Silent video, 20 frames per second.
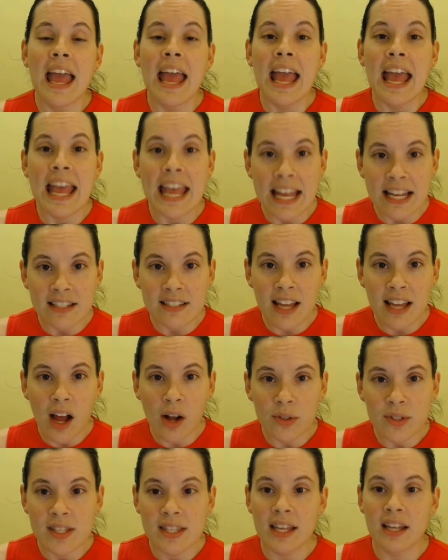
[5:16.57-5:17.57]

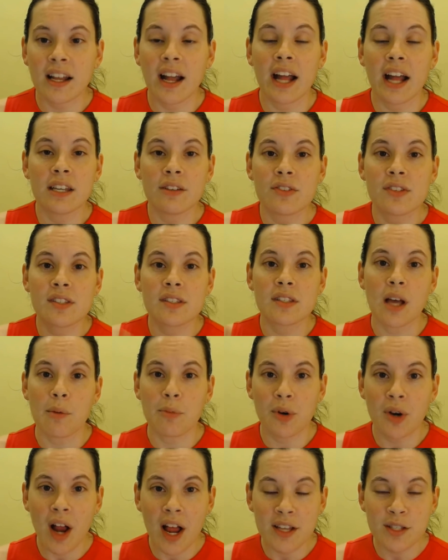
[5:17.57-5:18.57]
handouts that kind of
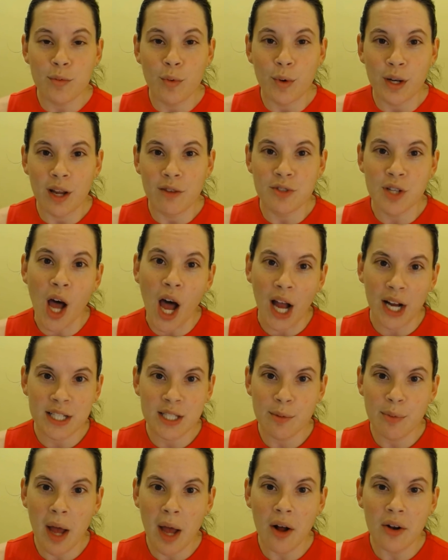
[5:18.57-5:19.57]
summarize what I've talked
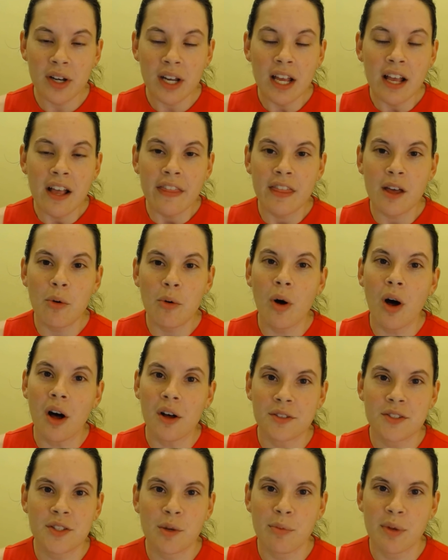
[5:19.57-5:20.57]
about that will
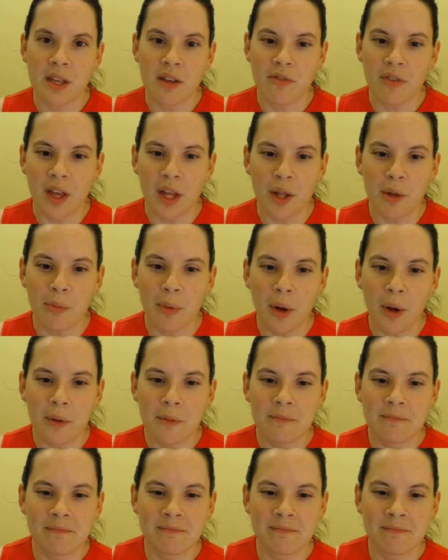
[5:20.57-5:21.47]
also be available.